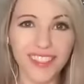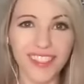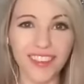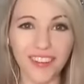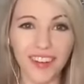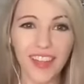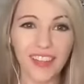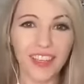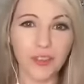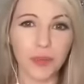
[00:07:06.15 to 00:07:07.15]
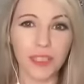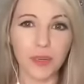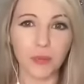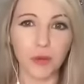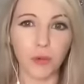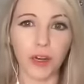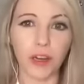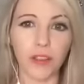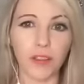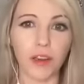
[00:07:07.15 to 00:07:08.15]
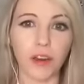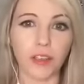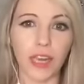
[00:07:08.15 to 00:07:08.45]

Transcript: So this would be someone wearing their